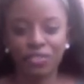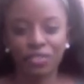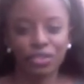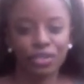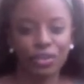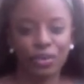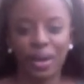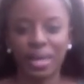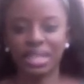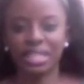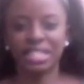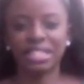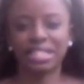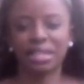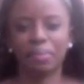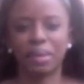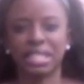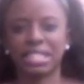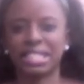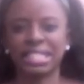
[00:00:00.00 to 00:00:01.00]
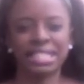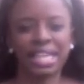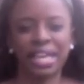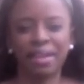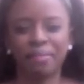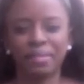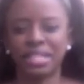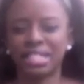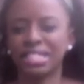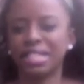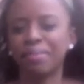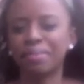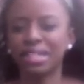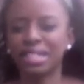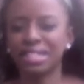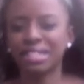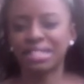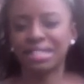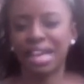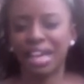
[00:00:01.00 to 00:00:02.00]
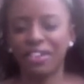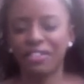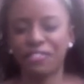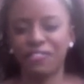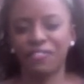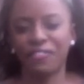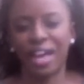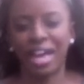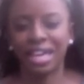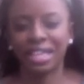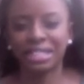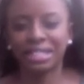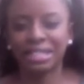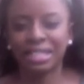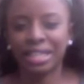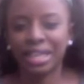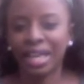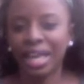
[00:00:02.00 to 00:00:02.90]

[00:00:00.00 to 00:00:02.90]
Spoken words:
You know, I need some excitement. Something to that effect.